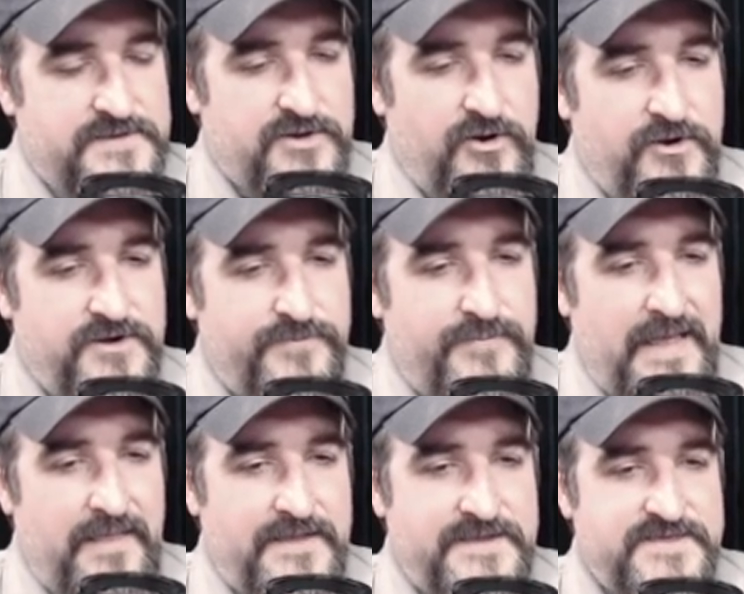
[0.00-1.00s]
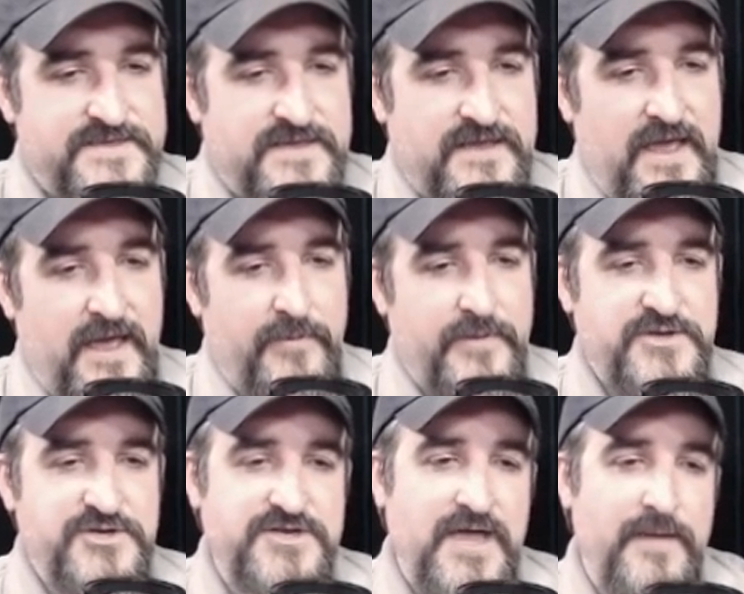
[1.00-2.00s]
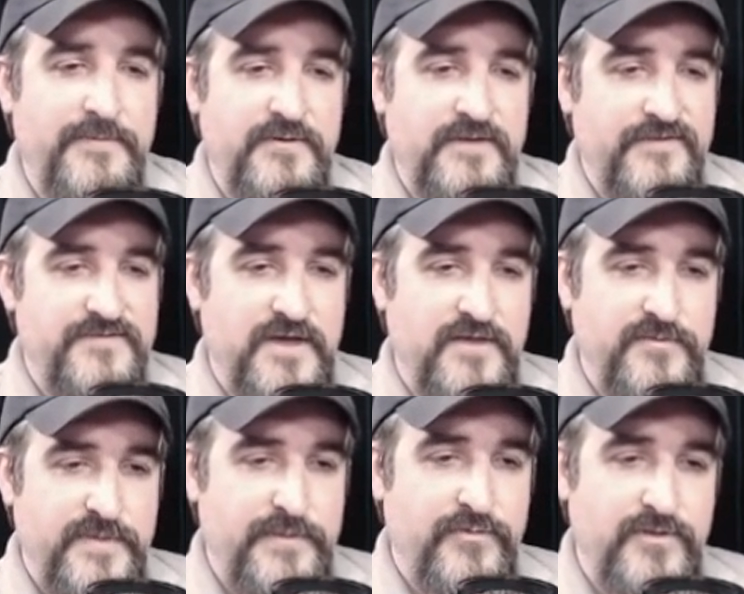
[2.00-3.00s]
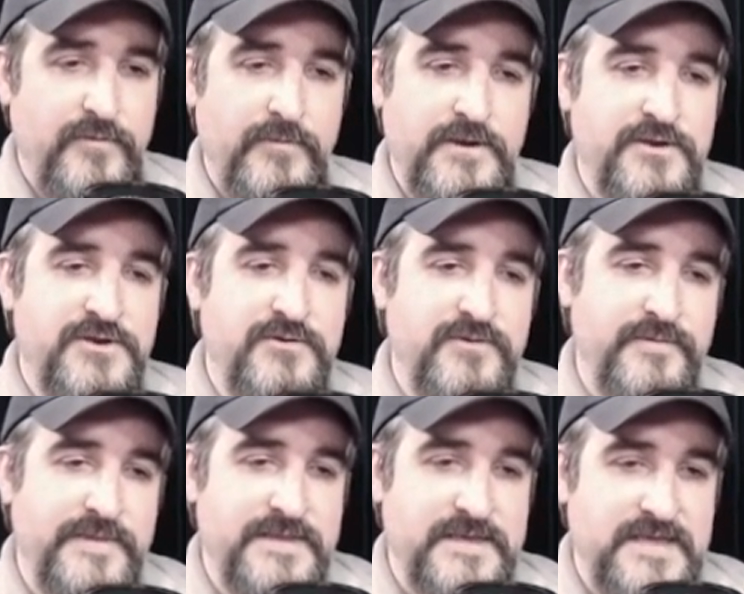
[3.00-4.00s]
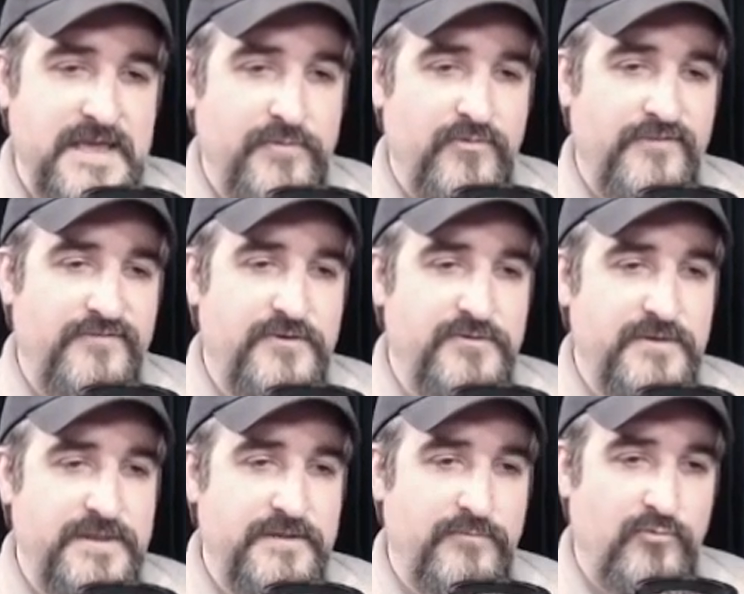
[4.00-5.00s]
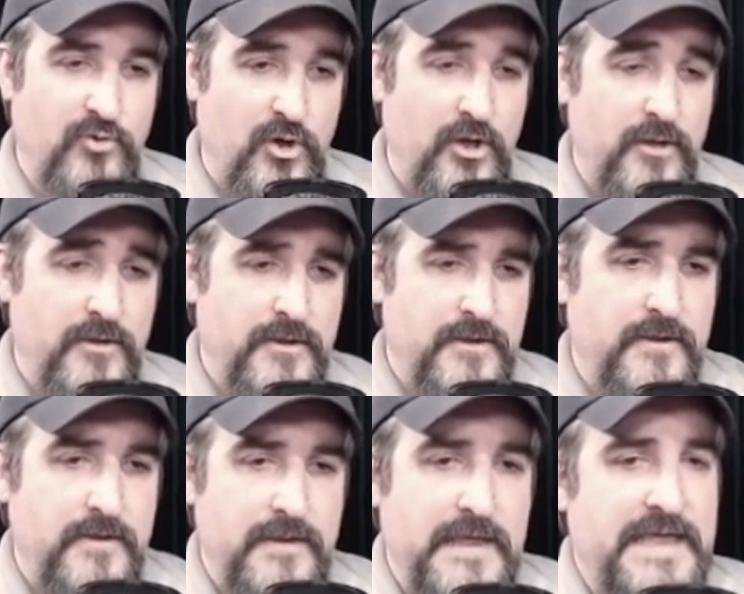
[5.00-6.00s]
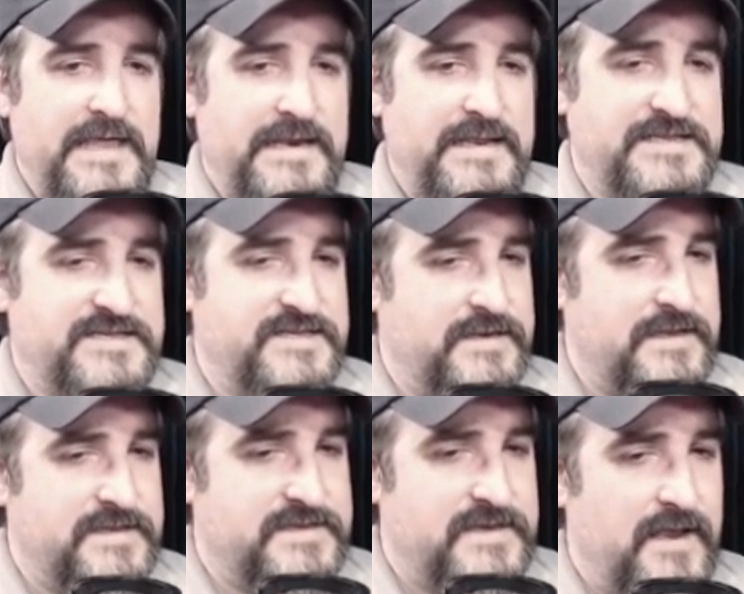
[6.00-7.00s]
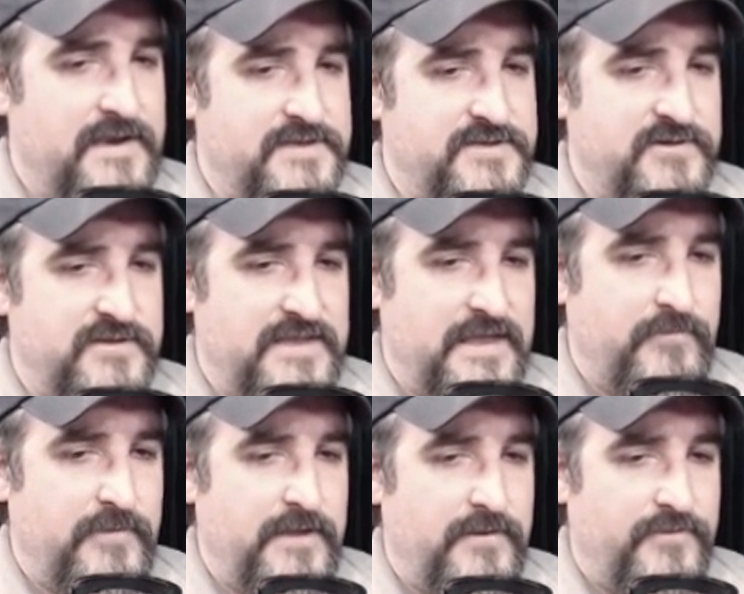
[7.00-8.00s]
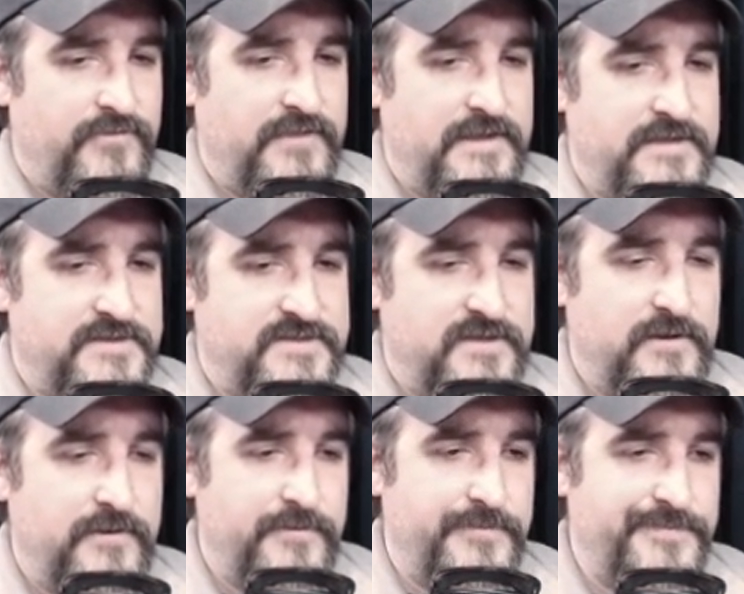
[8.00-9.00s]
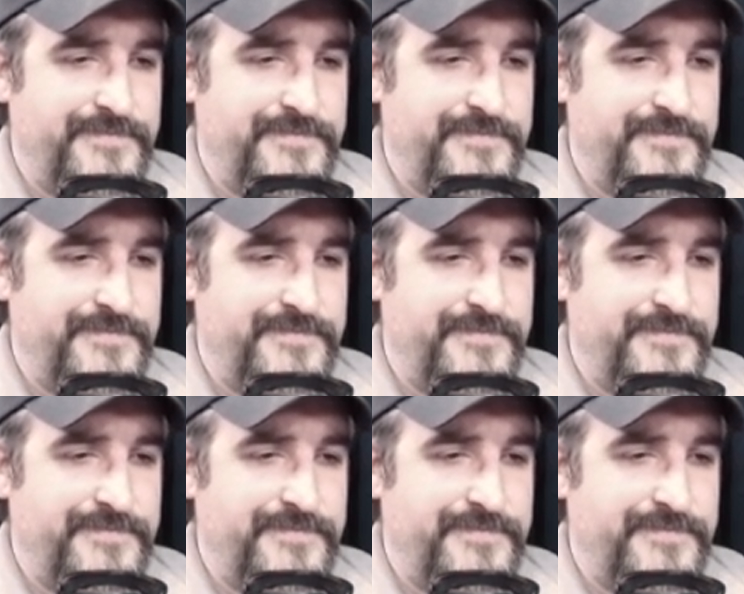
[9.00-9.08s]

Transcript: hard to balance how much time you give to other people though when you do them at the table if you're doing them raw, and it's not as good that way, I don't think. So